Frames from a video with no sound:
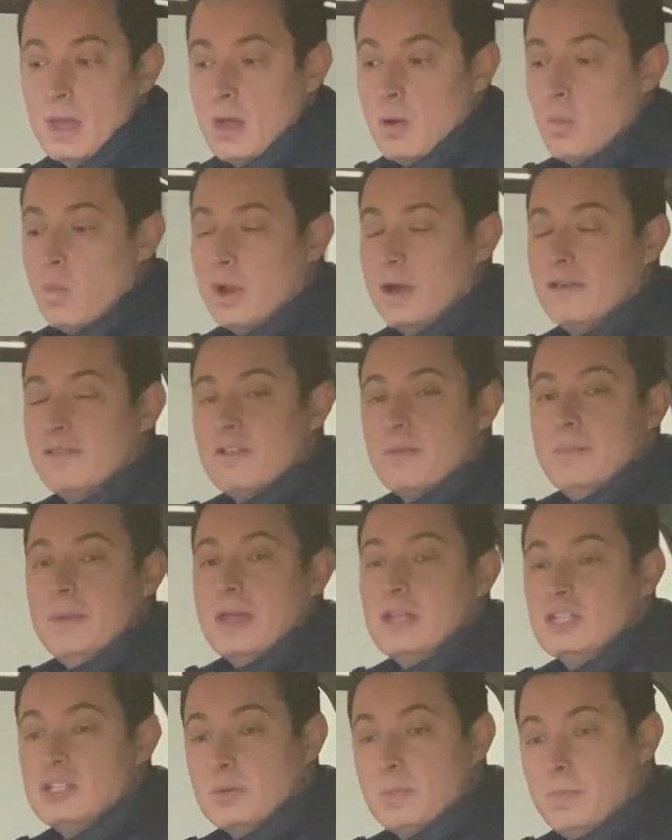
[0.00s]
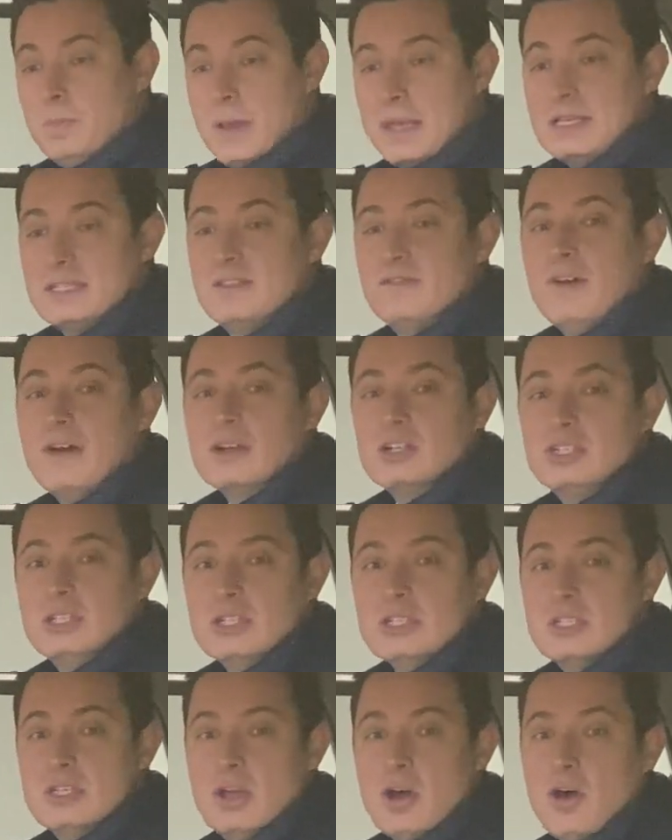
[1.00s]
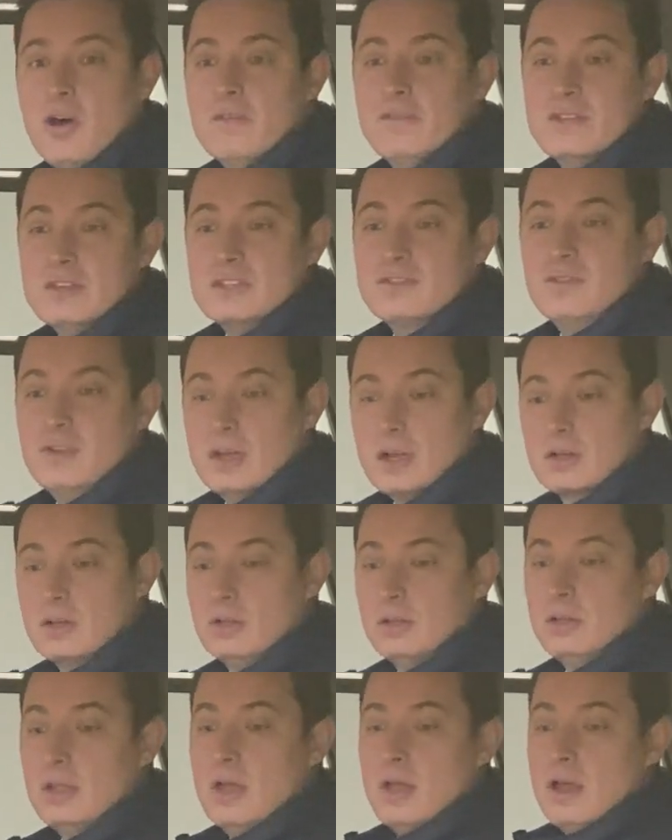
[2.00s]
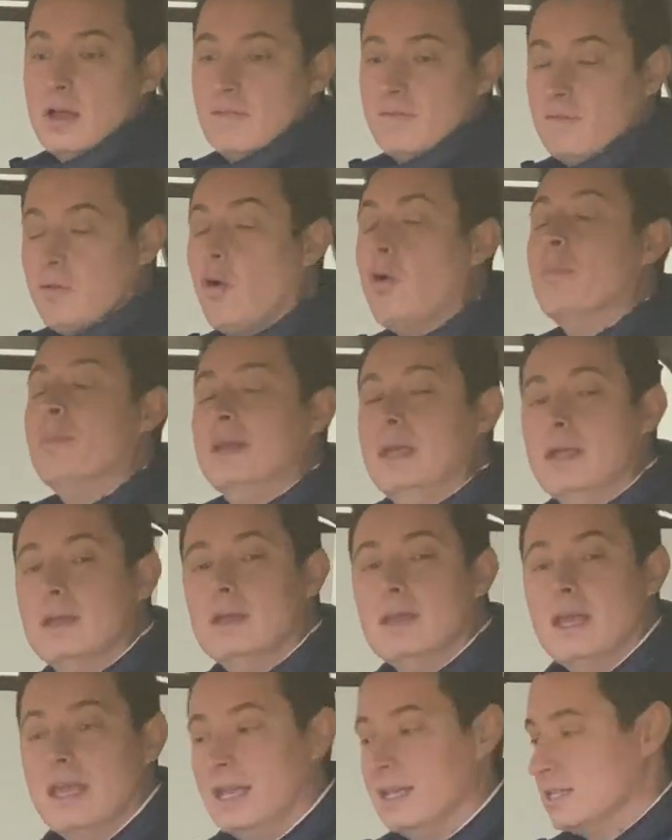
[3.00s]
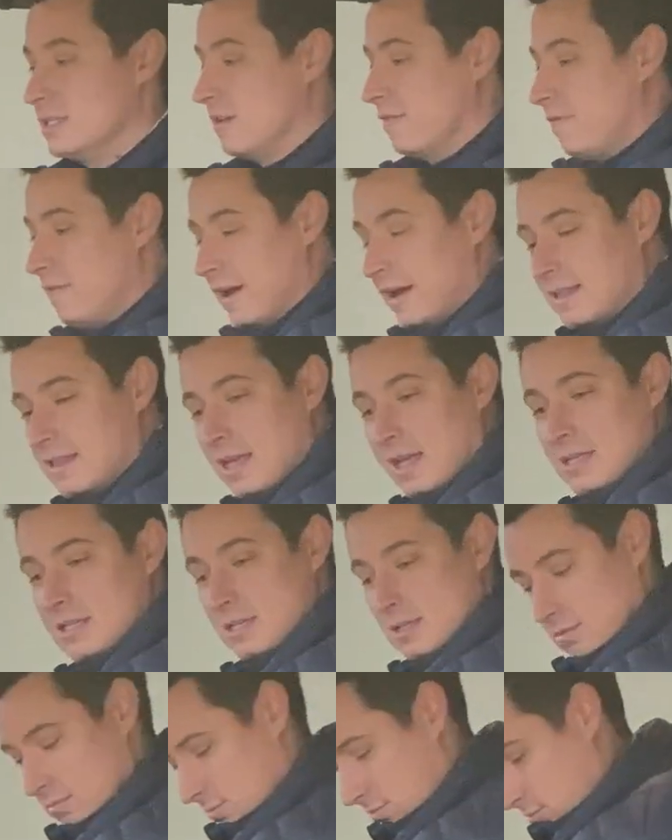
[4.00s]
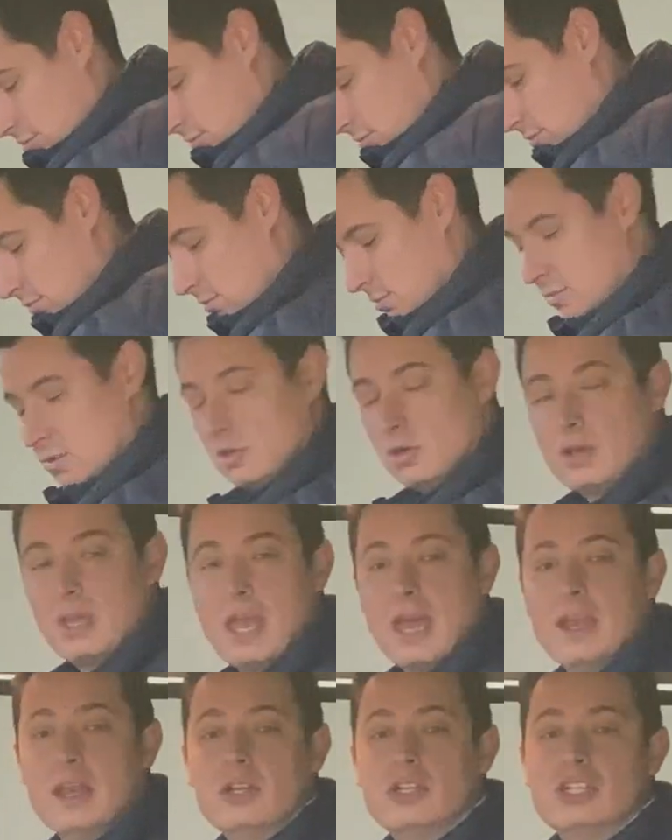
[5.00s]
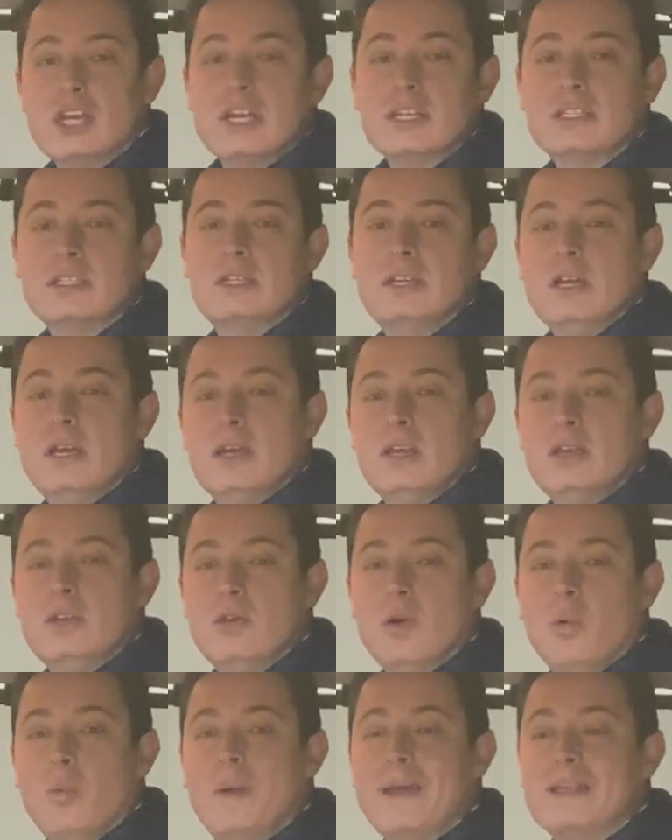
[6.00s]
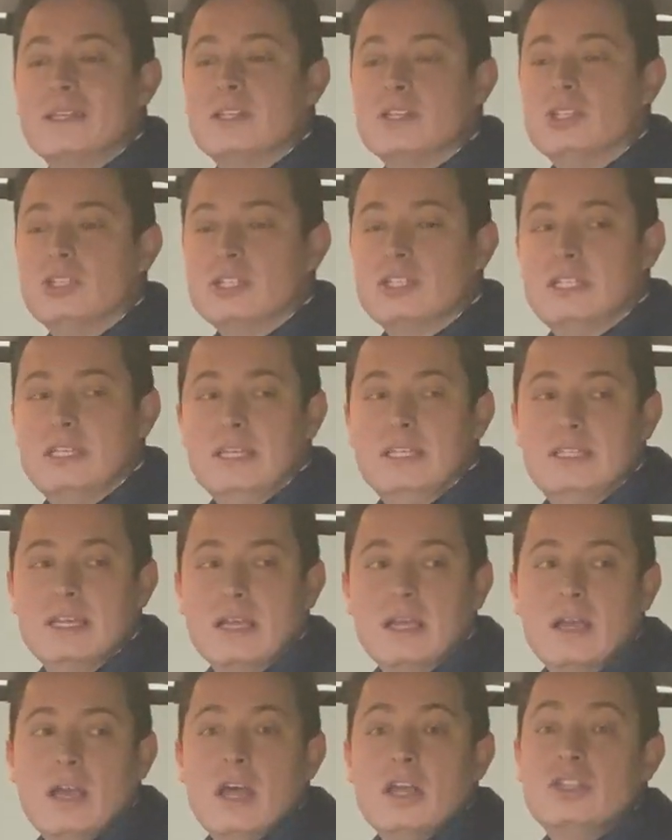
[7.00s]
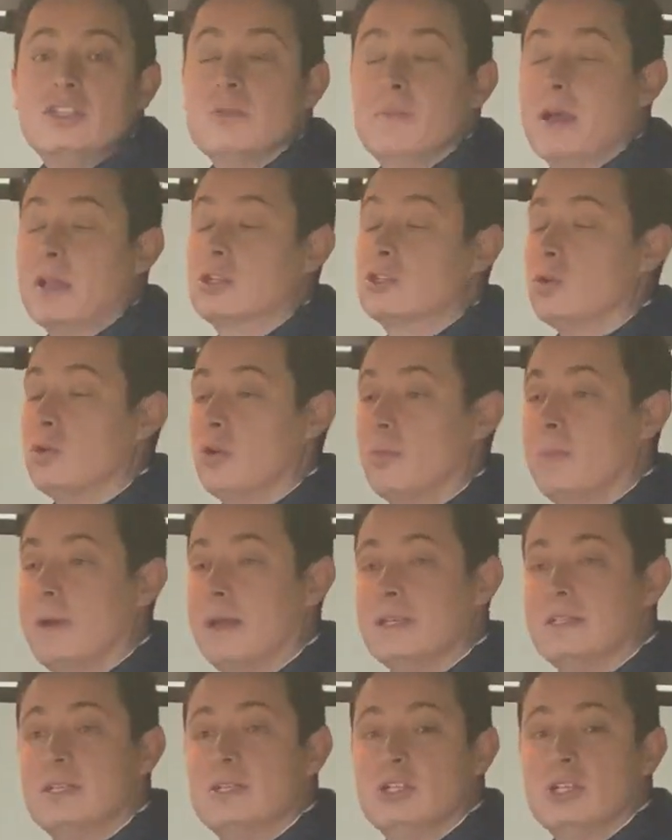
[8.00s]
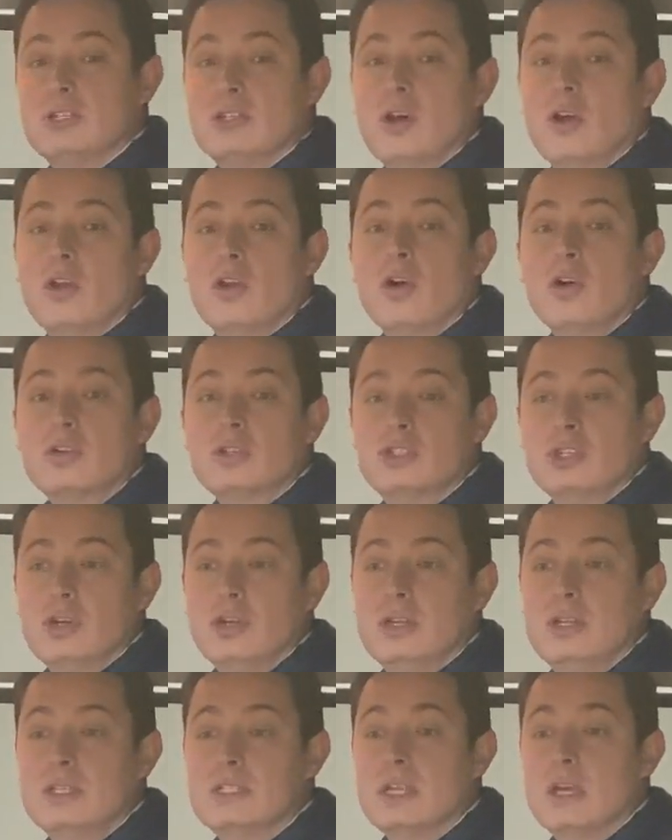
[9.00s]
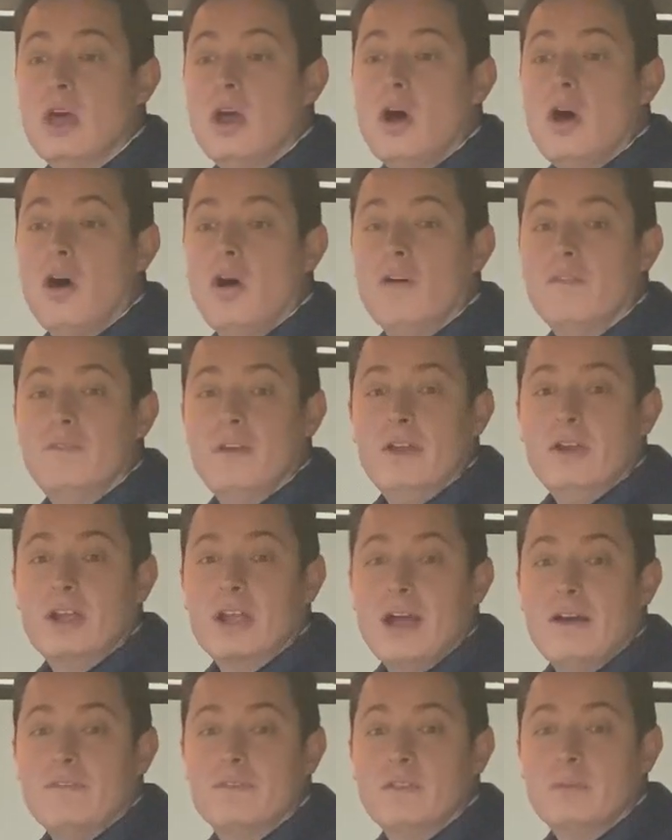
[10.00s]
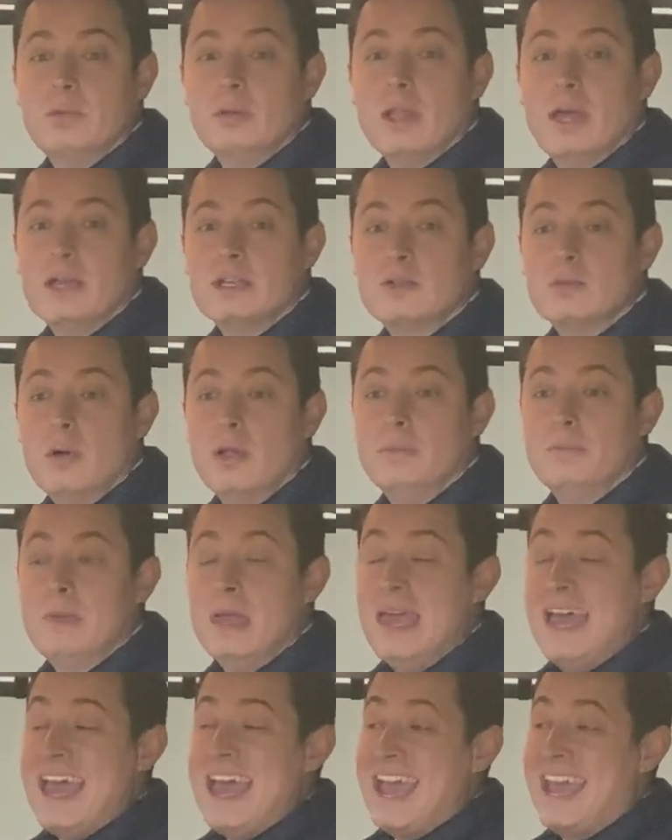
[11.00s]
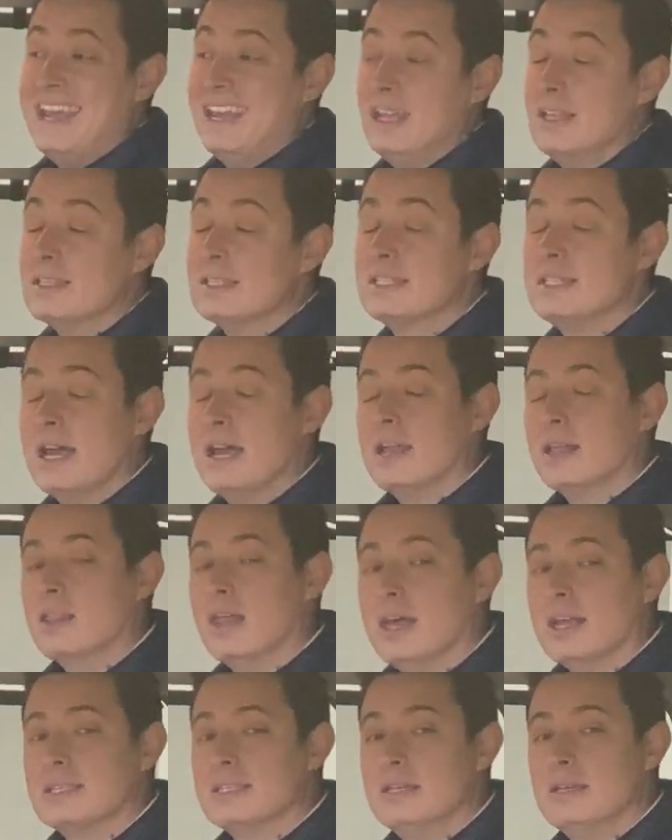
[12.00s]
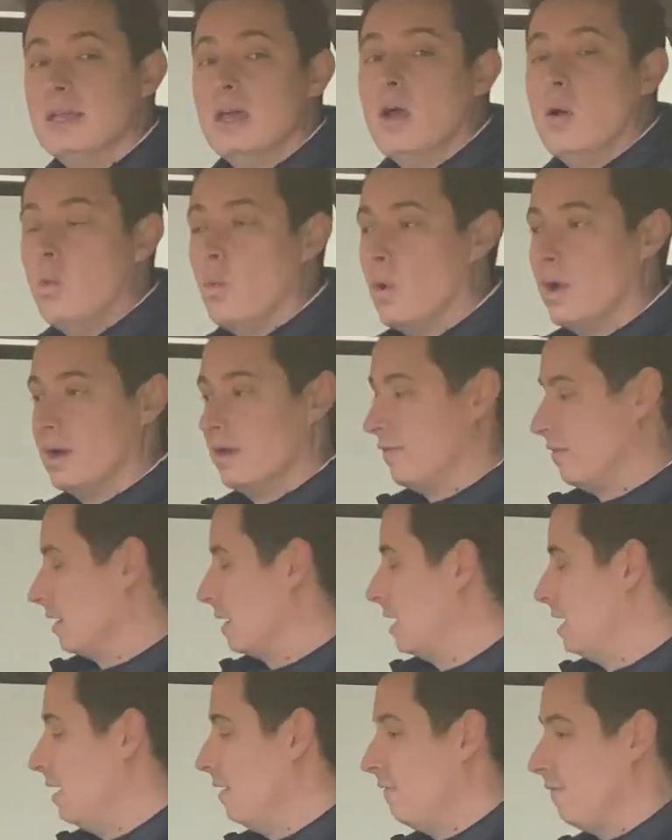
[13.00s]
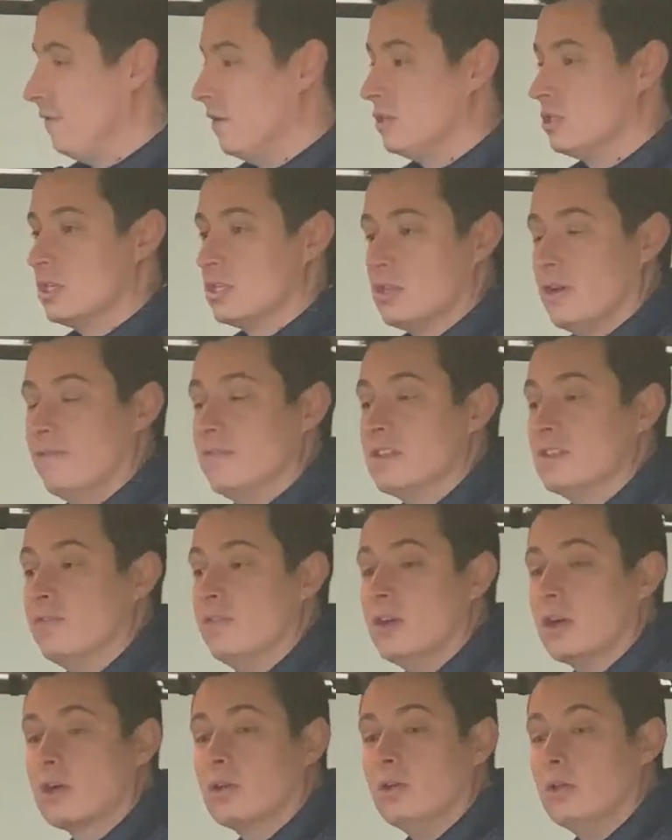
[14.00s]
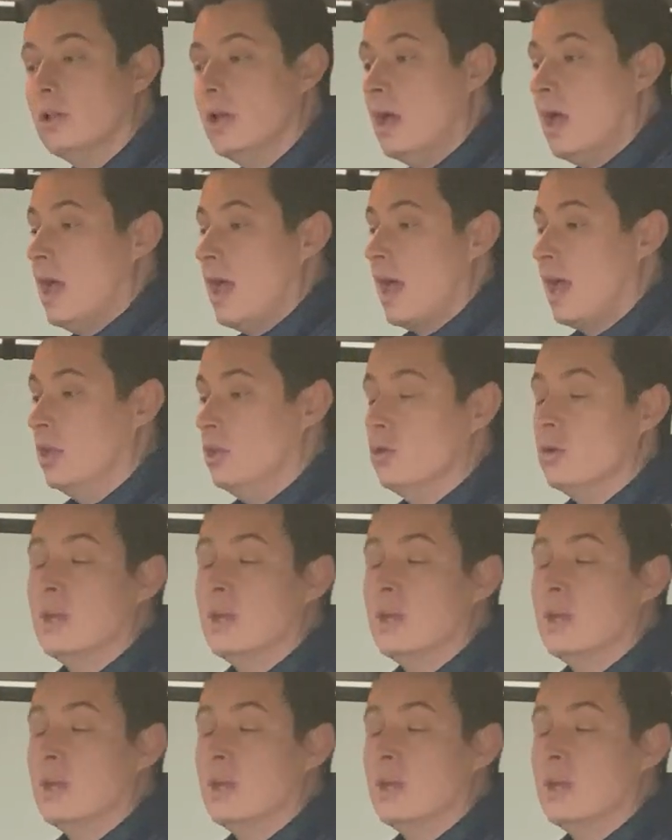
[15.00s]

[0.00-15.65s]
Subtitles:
One of the major best functions of this vehicle for me is the fact that you can adjust your passenger seating to make sure your passengers on long journeys are very comfortable as well. And in saying that, one of the key features of this vehicle, and you